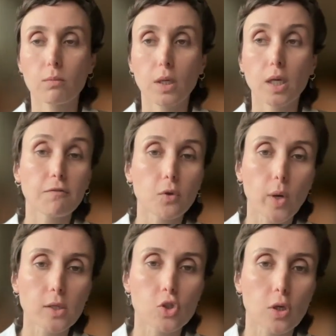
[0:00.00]

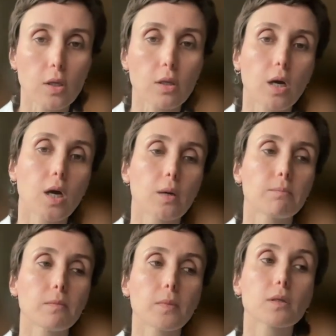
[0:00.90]
influential.
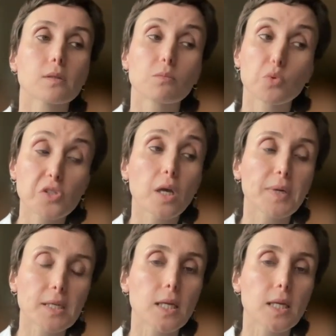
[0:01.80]
To some
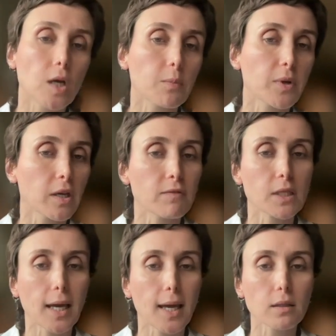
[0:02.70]
extent, I believe we
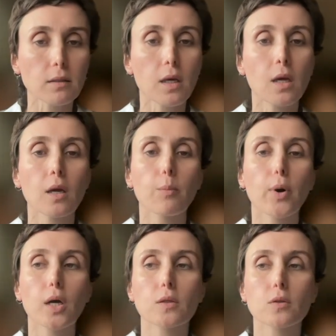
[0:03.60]
can,
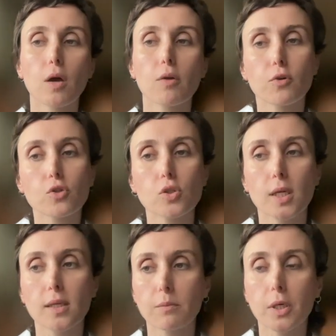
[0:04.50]
but
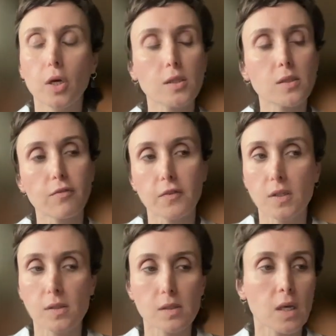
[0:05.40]
unfortunately, because of
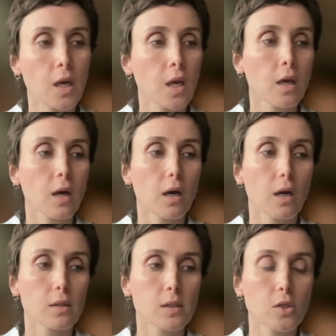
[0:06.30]
this
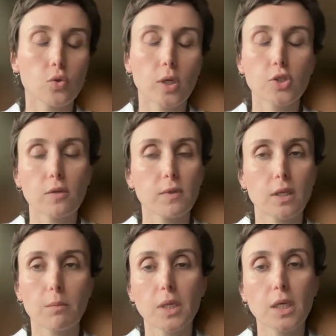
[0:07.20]
situation with
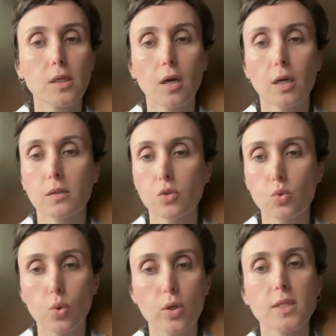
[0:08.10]
the media
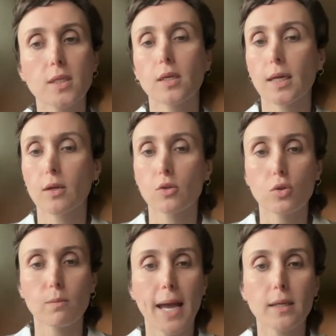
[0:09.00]
distorting and
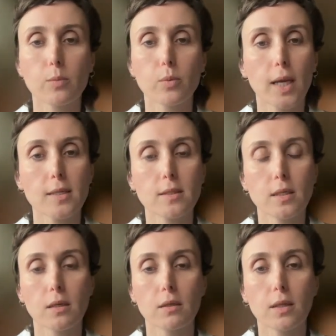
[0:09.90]
also
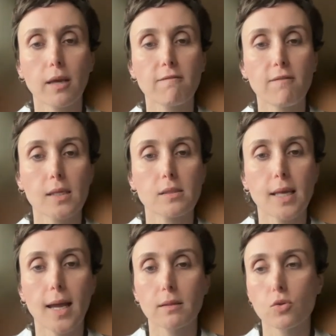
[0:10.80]
manipulating the events
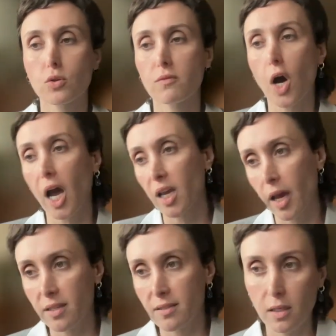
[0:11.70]
and sort of
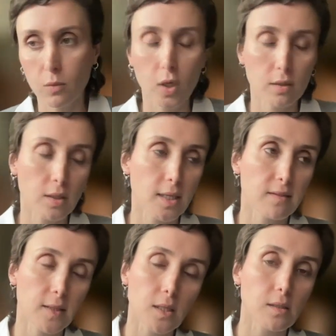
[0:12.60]
highlighting what they
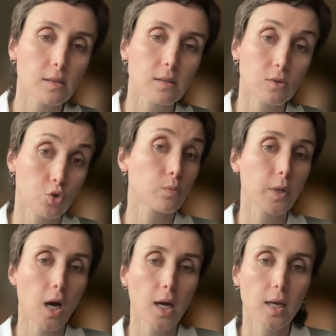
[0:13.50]
think should be
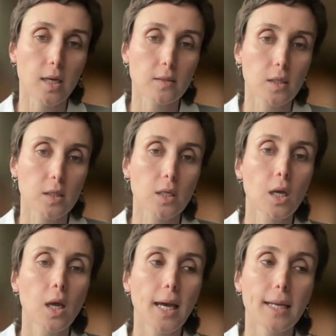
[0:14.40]
highlighted.
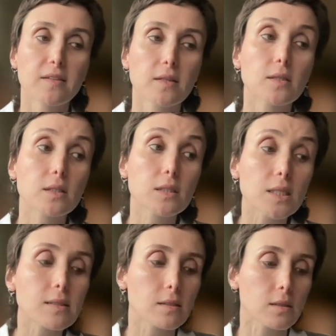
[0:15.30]
And I think
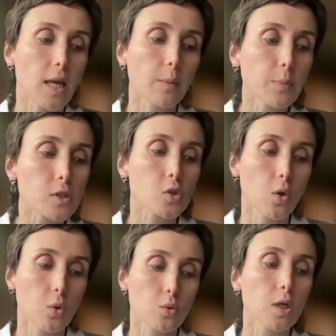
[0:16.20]
this
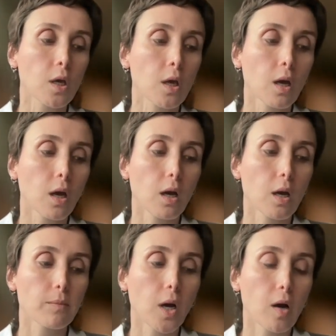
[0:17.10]
episode
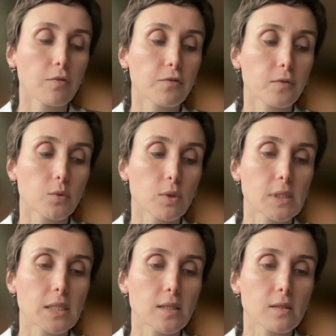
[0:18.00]
of the
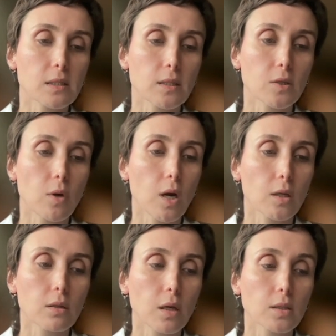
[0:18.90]
resistance in
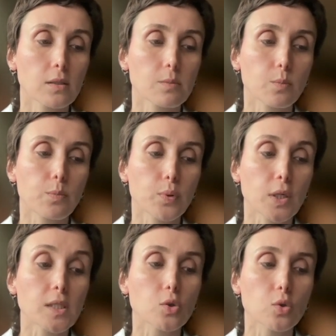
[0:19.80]
Iran is
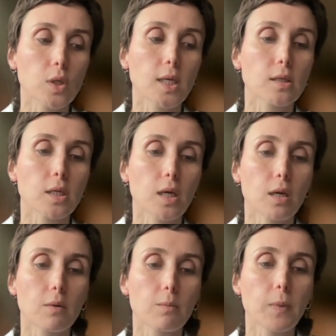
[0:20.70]
pretty unique
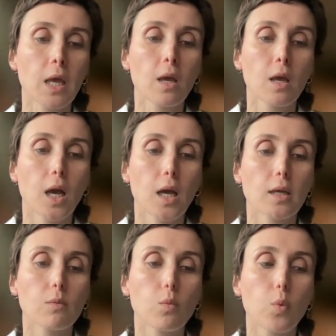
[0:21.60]

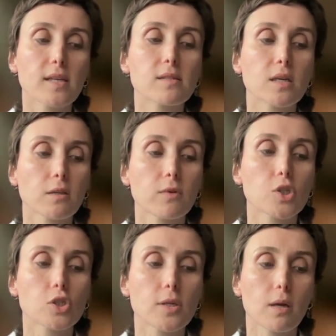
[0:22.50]
in ways in
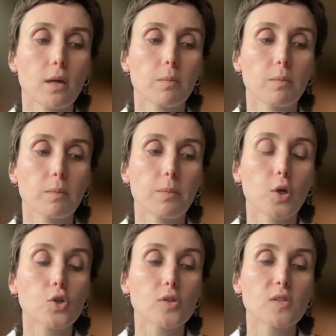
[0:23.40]
which the
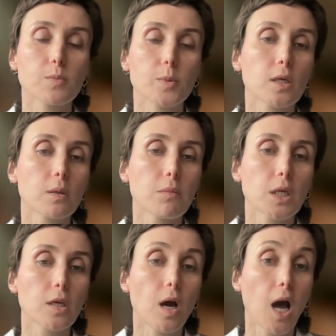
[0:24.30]
Persian-speaking
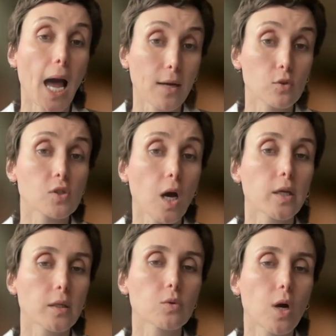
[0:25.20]
media
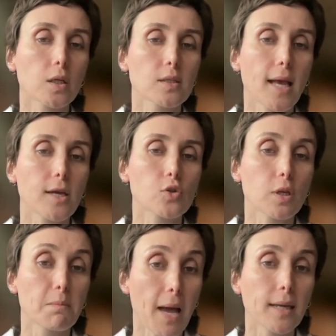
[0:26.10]
outside Iran is
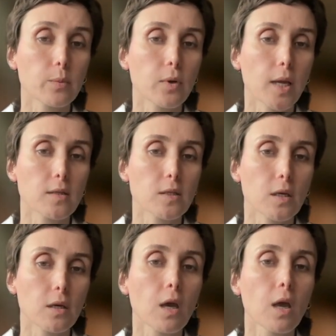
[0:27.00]
actually
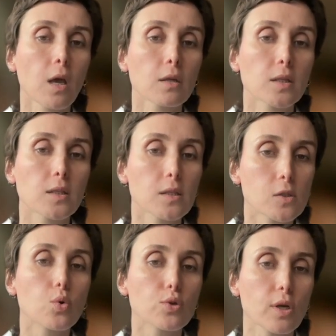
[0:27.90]
manipulating the
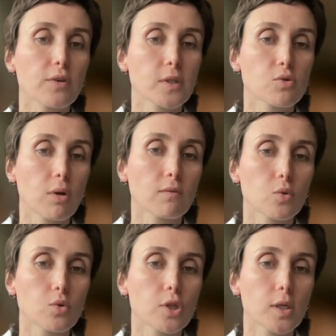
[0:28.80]
discourse of this
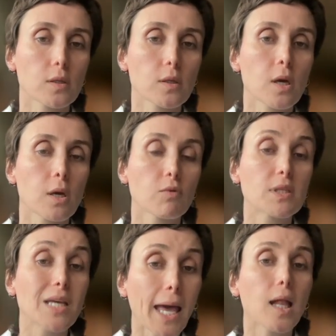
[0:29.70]
revolution
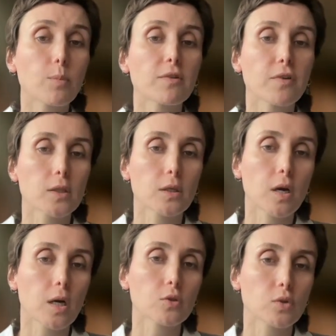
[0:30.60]
with the help of other
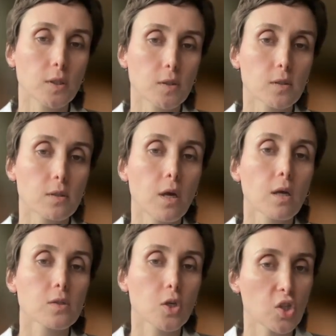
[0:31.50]
countries,
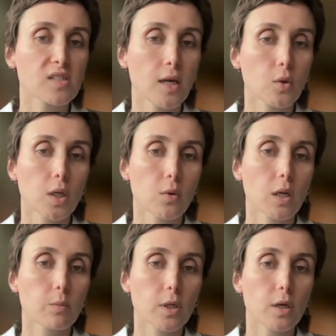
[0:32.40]
such as Saudi
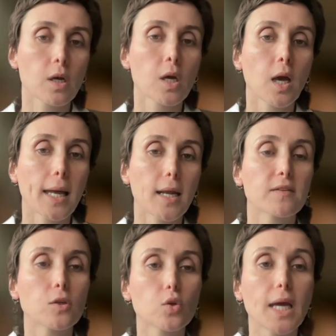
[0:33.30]
Arabia. And I
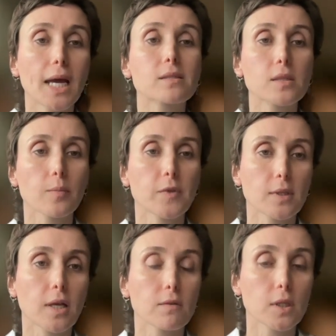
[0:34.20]
think, that's something
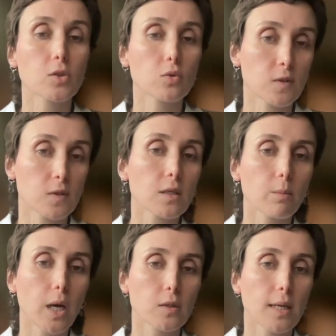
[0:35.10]
that we need to think
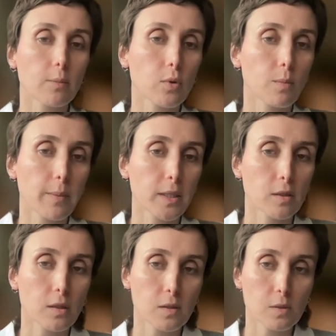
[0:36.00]
about and
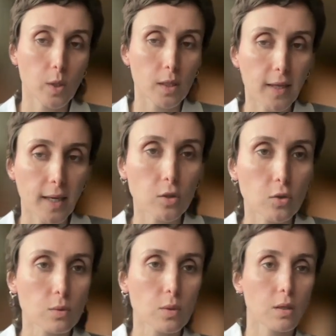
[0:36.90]
problematize as well. Thank
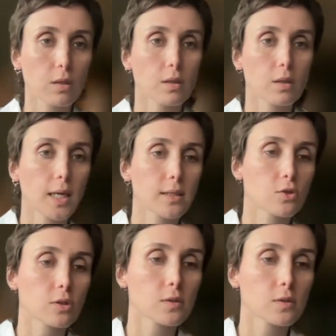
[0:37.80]
you, Alijan.